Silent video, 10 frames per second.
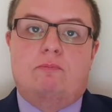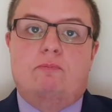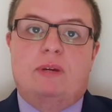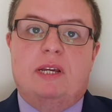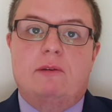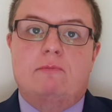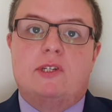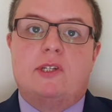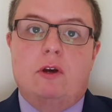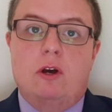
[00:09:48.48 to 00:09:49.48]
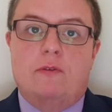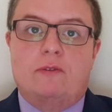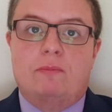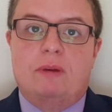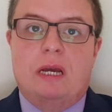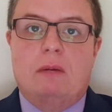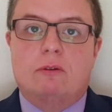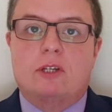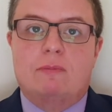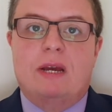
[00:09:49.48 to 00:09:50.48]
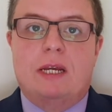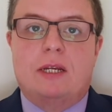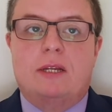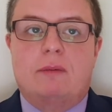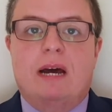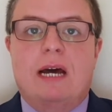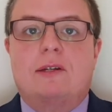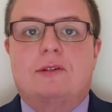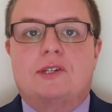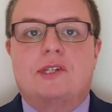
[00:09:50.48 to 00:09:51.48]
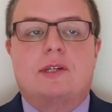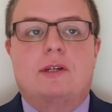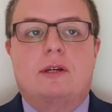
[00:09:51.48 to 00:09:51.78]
be served and be able to make demands.